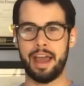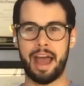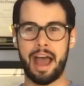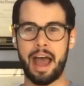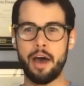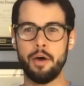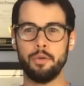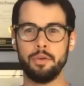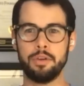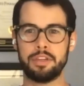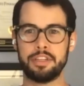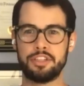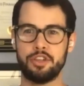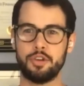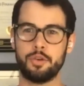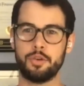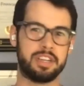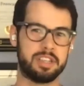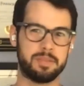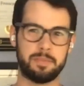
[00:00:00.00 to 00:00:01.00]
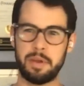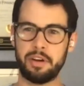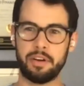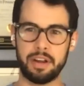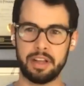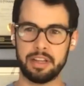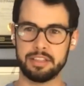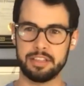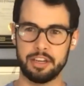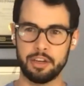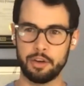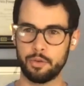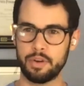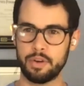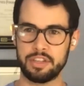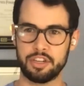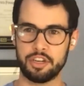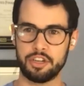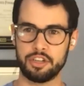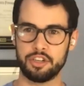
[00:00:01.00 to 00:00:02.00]
How does your experience and your
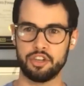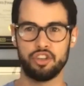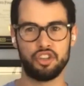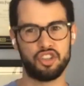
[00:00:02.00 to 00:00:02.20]
research